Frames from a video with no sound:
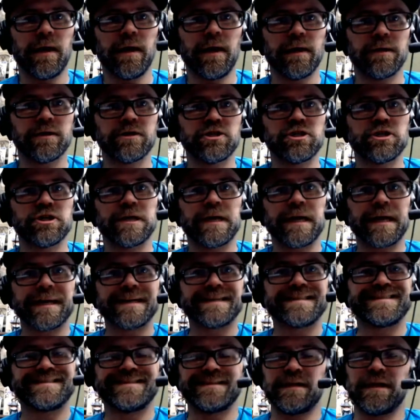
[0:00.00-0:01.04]
checked
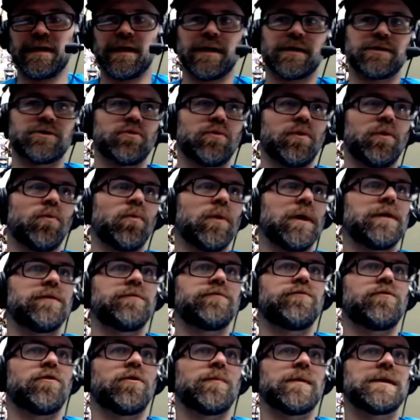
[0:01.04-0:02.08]
the actual
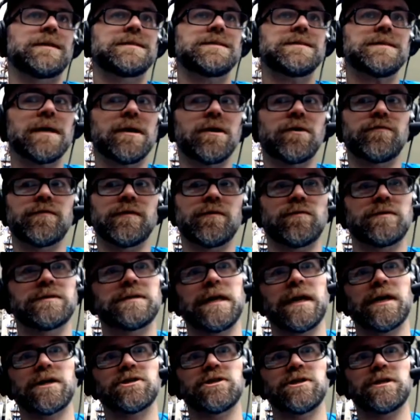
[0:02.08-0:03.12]
waveform itself, it was
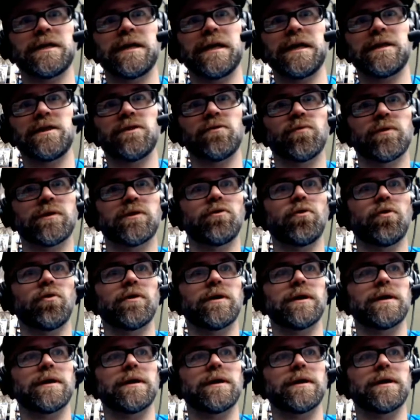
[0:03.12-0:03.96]
actually in the recording.